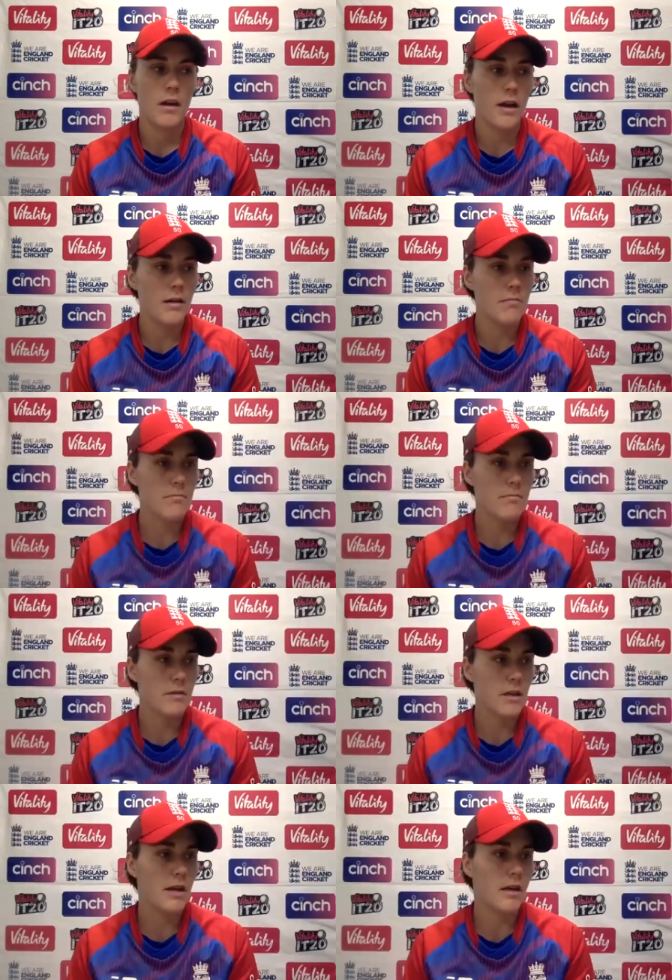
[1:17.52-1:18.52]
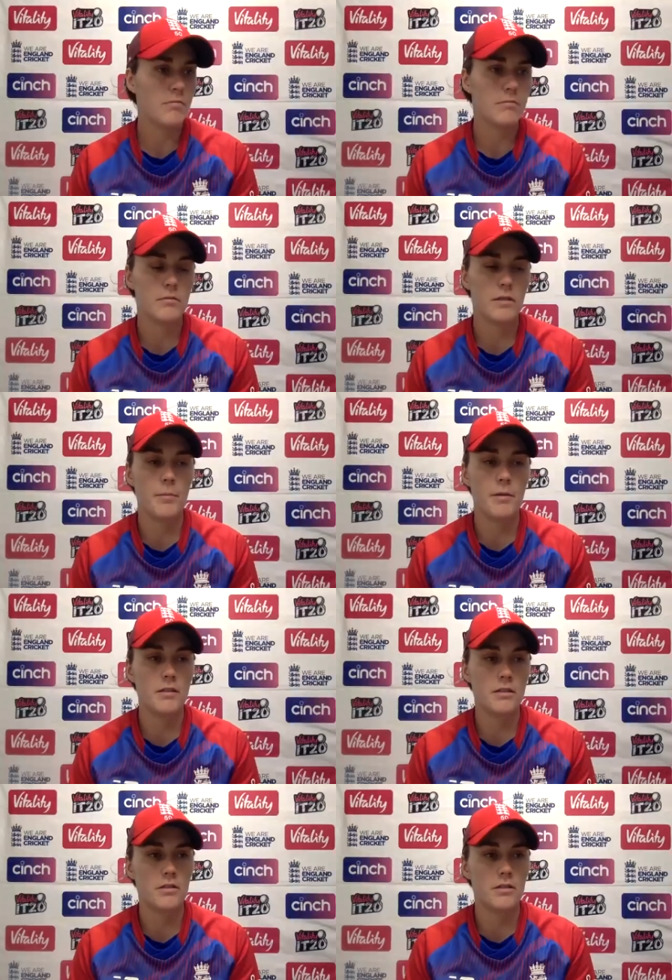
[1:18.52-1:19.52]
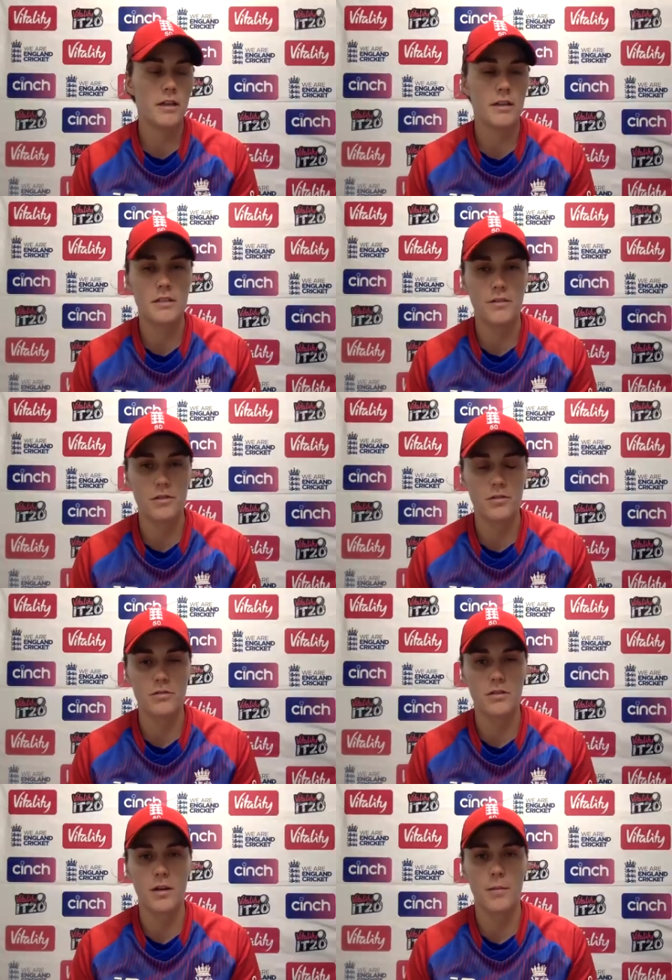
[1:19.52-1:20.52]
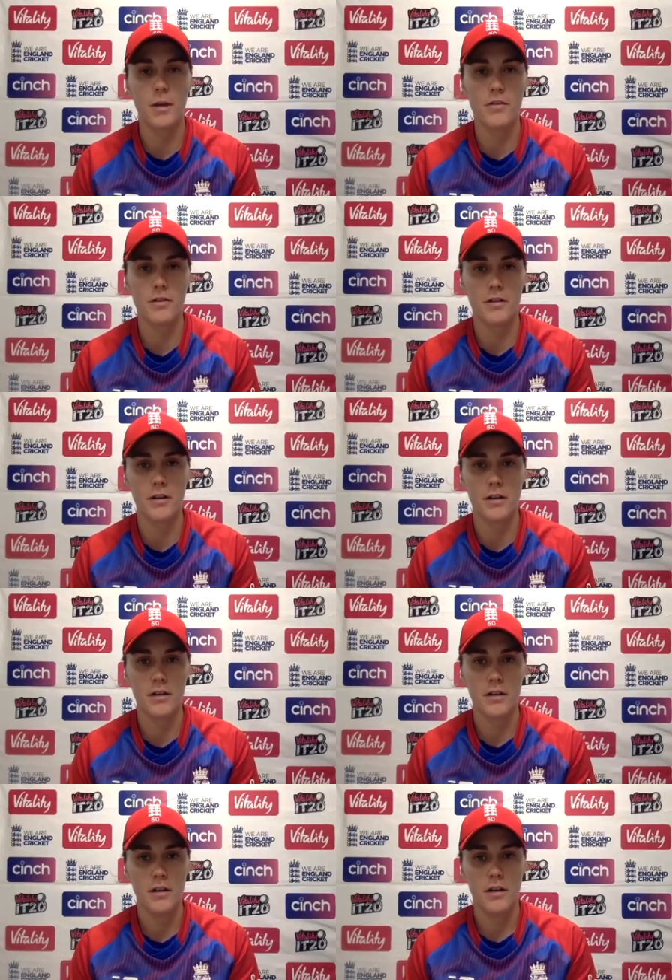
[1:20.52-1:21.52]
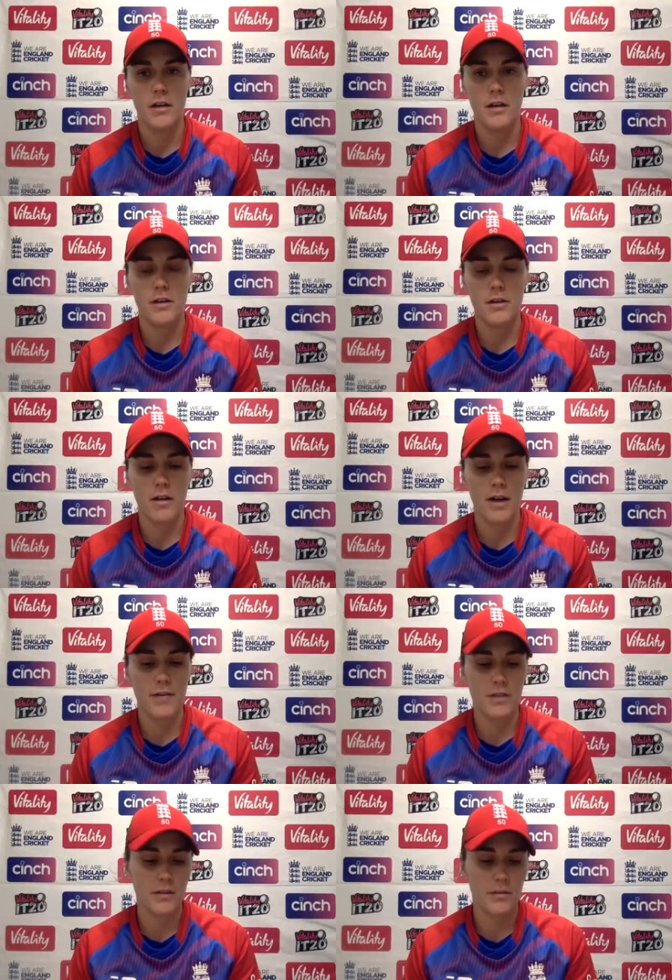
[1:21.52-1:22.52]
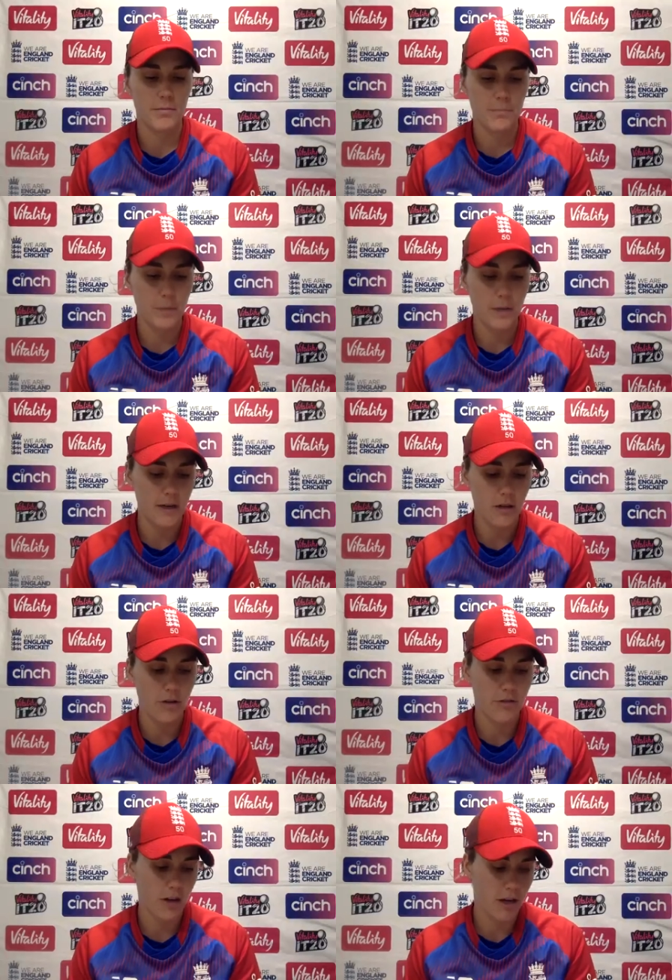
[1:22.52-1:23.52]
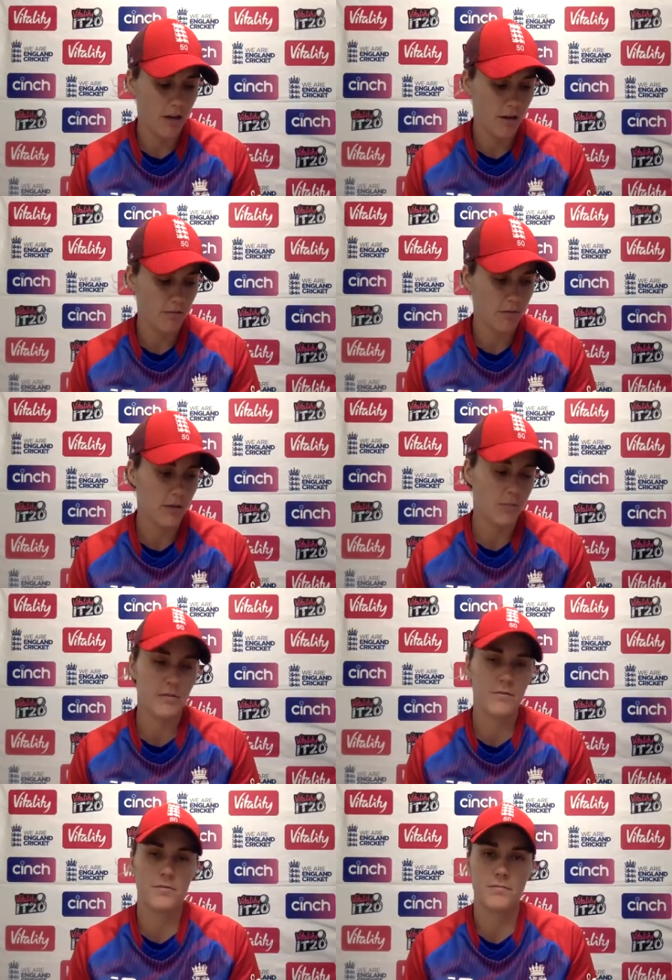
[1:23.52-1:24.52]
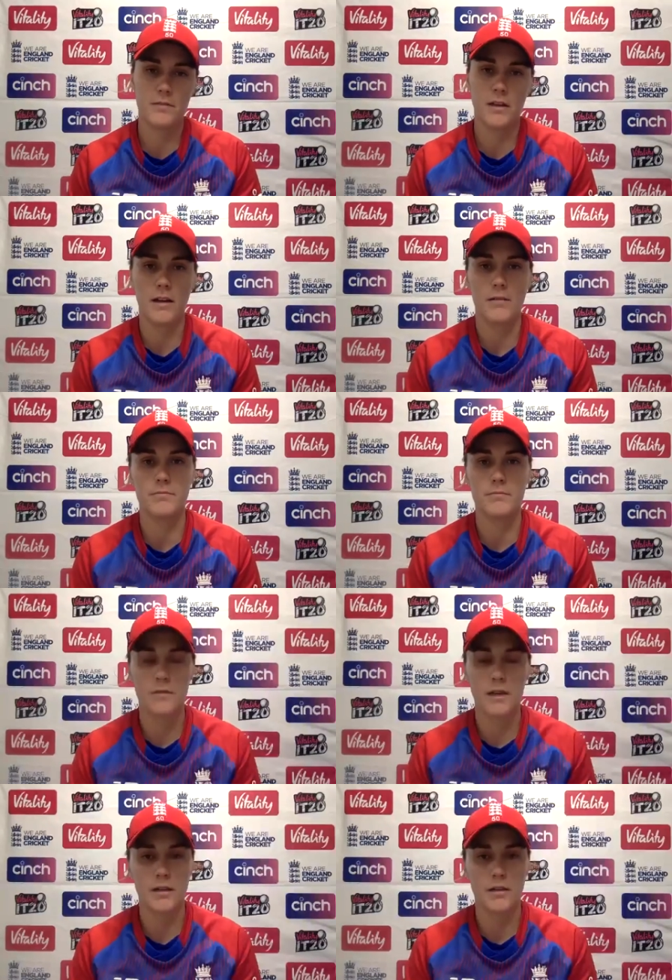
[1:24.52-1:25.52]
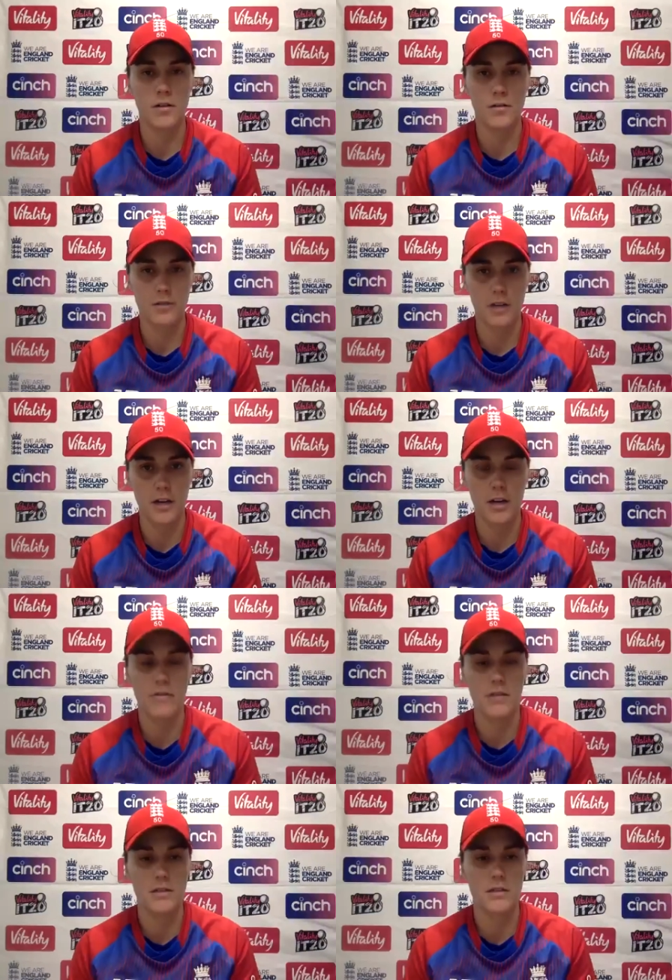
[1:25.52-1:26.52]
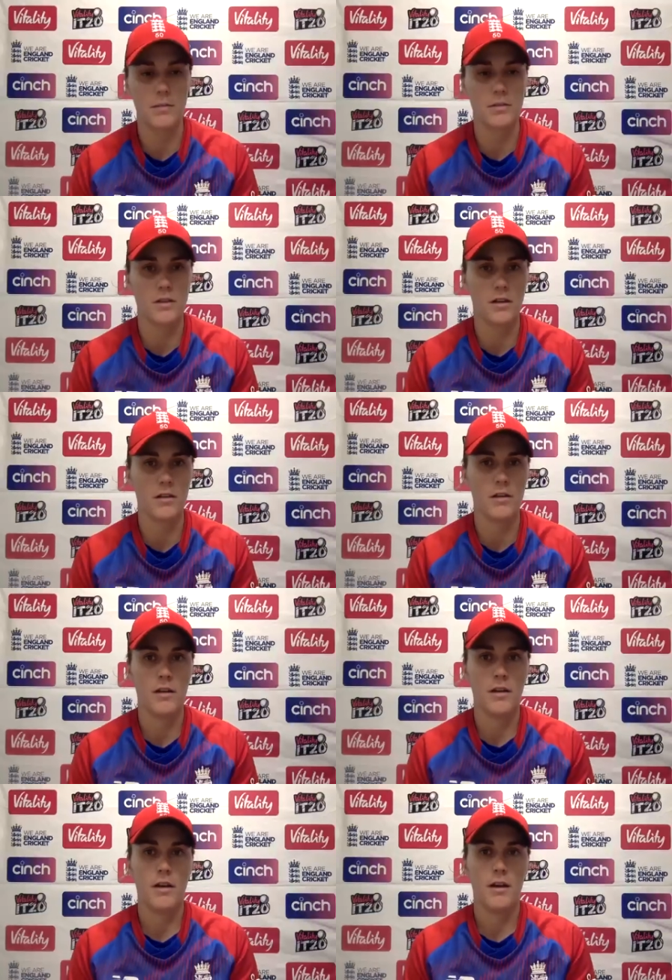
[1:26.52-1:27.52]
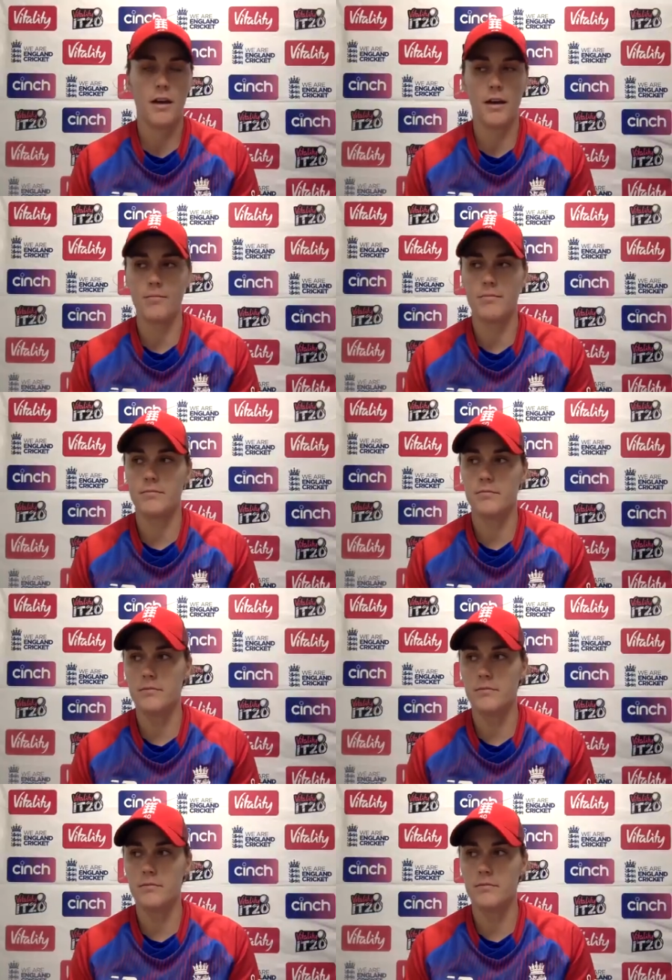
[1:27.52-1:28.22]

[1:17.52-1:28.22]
Yeah, I mean, it's difficult to come over and not having played a lot of cricket, and obviously we've had a lot of cricket over this summer. So, I mean,